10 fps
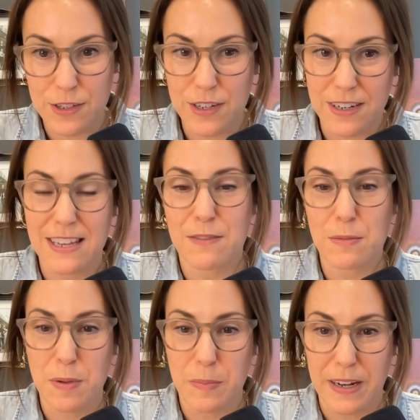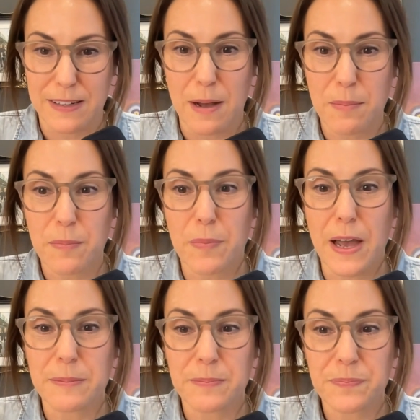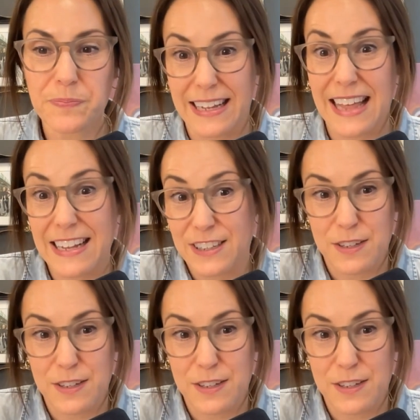She does have to be picked up, but that's